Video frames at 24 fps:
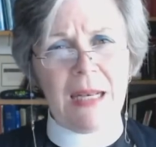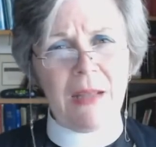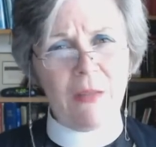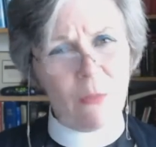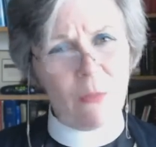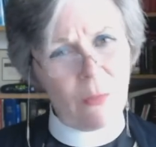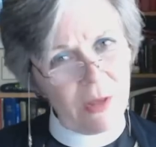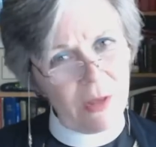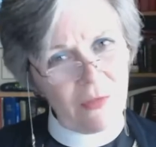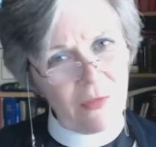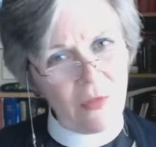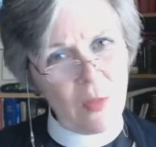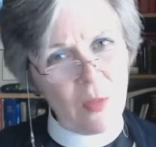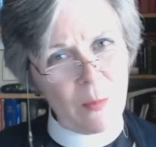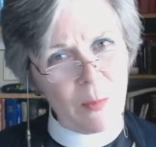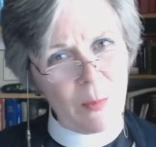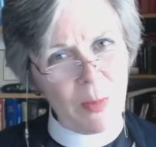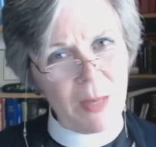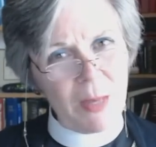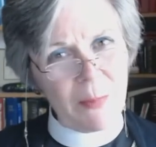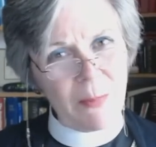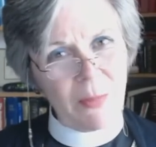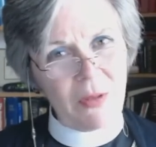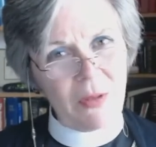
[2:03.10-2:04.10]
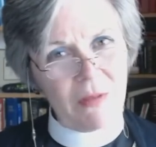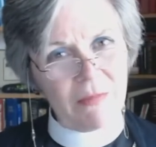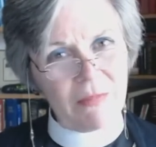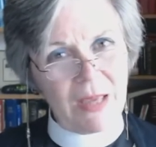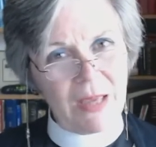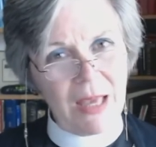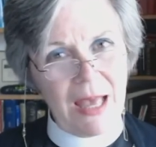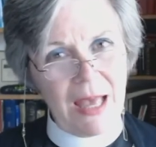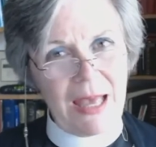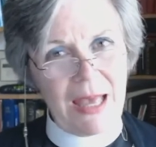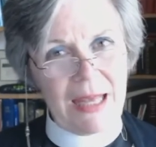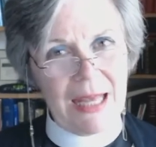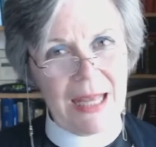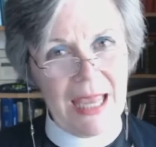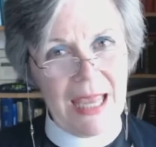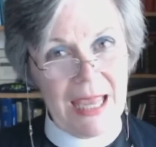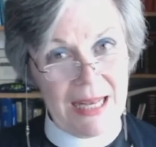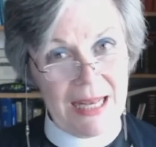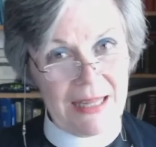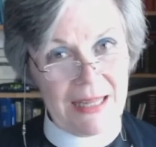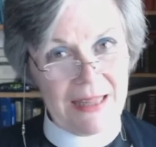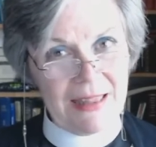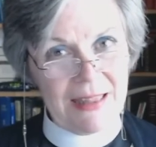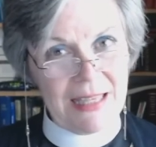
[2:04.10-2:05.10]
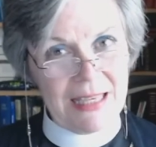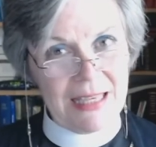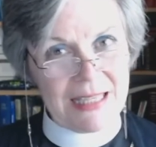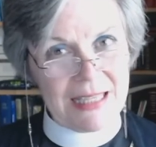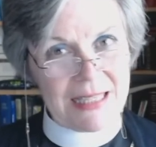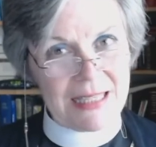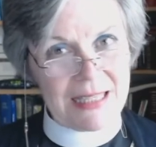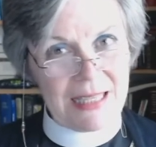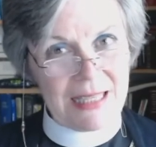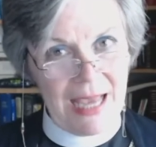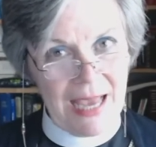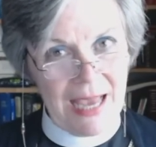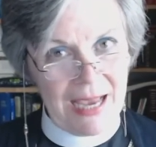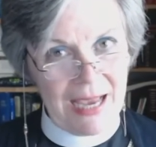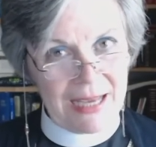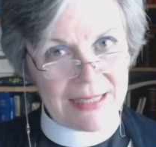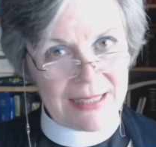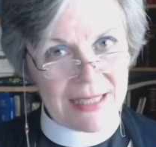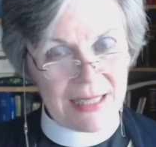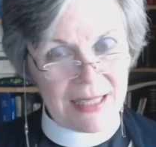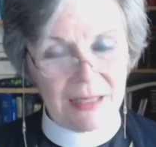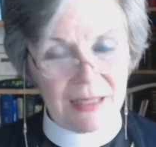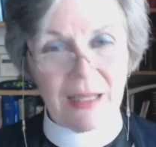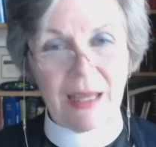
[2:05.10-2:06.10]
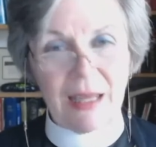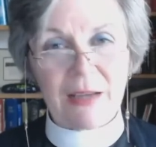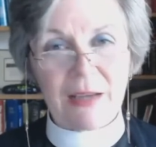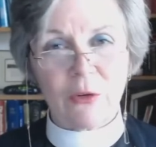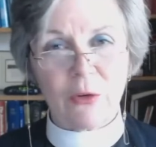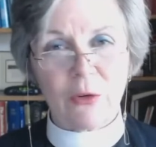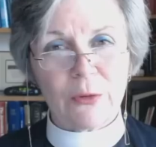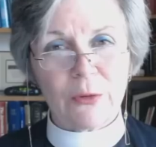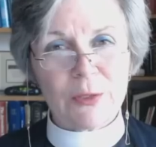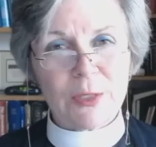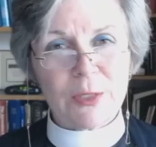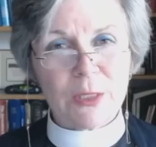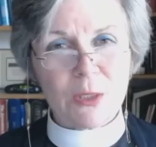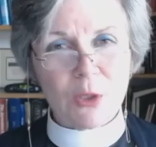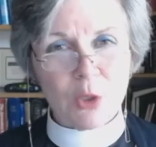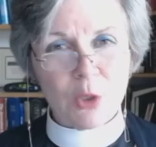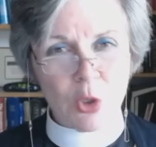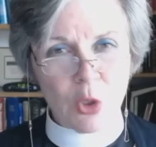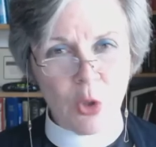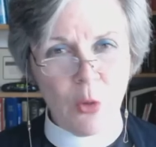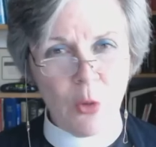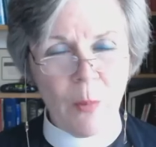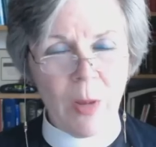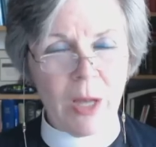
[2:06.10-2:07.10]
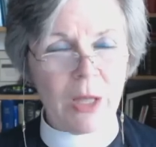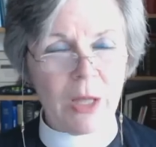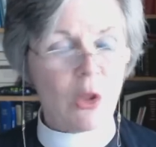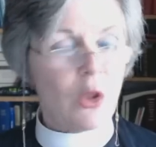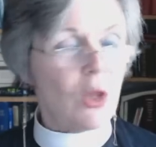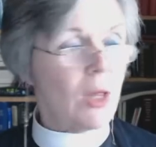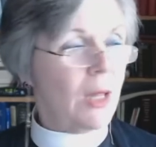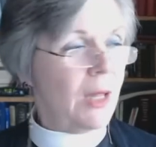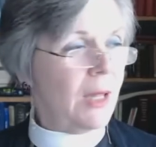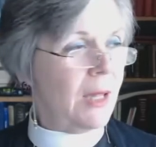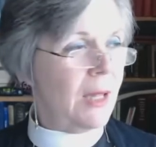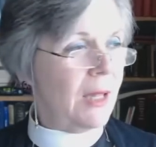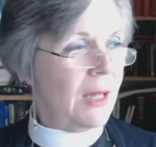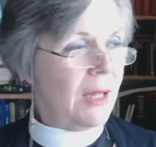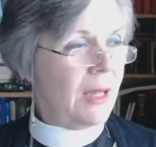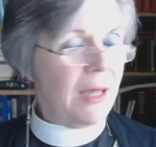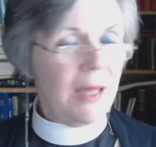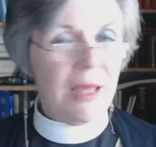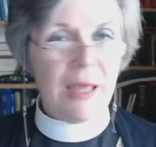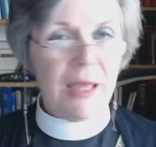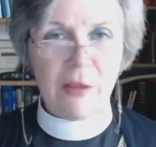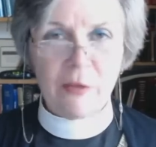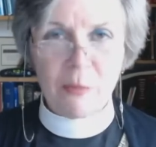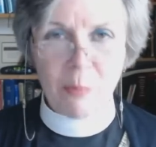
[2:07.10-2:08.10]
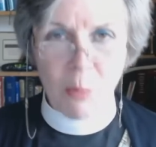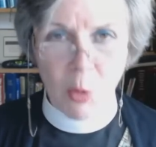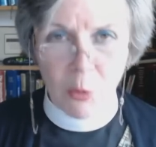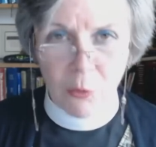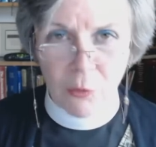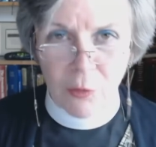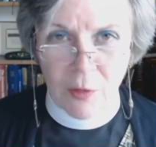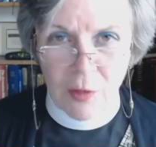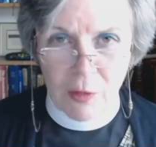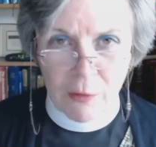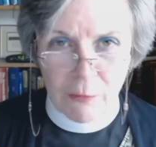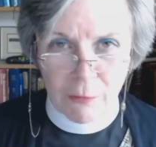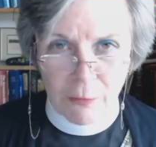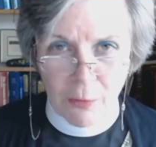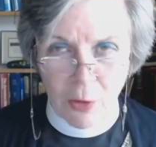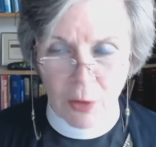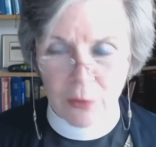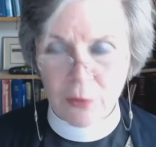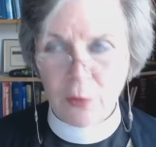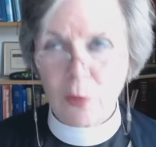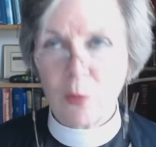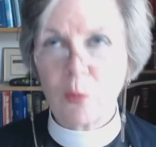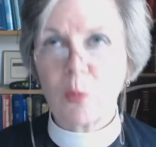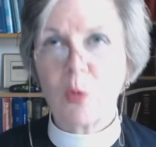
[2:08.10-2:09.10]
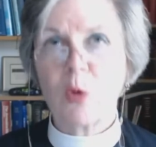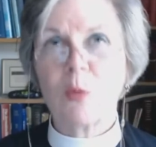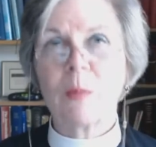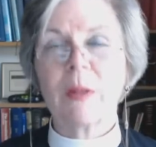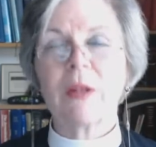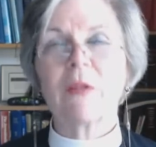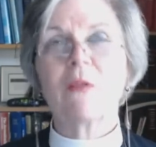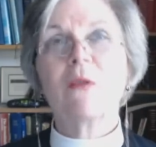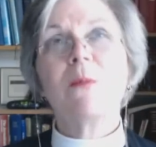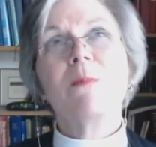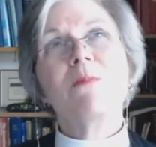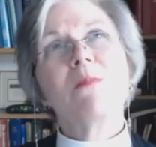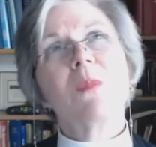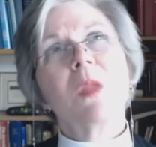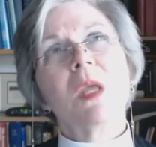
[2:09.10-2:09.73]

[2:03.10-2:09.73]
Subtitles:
Now, the reason the people of God hated these tax collectors so much is mostly the fault of the Romans.